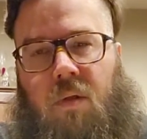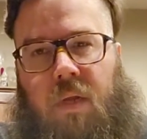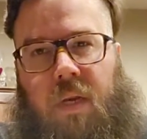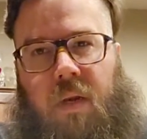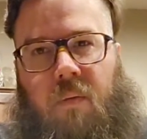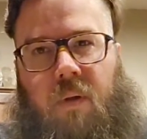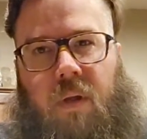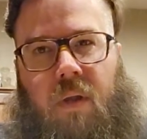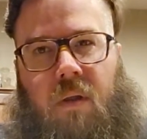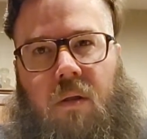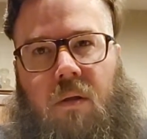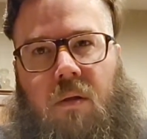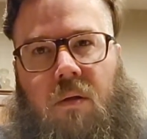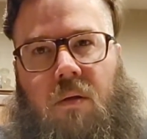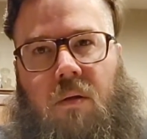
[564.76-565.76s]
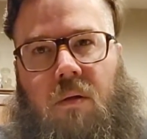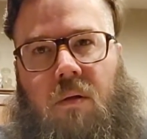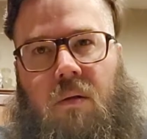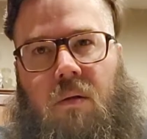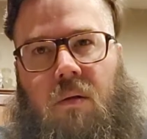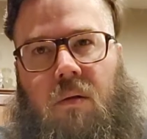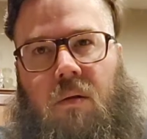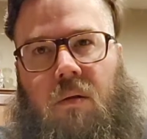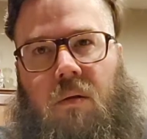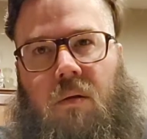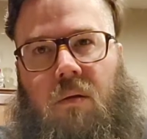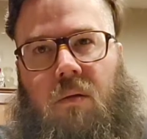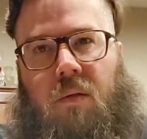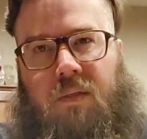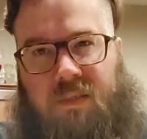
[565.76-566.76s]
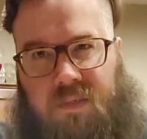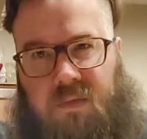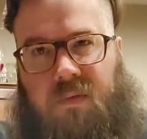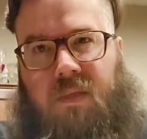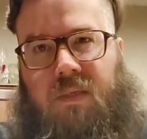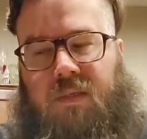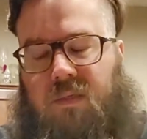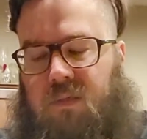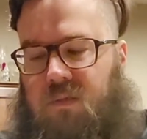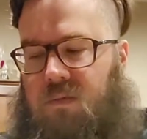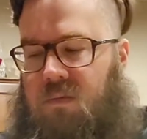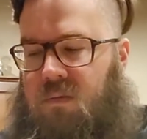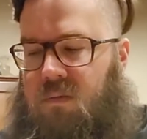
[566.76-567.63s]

Anyway, let's do this.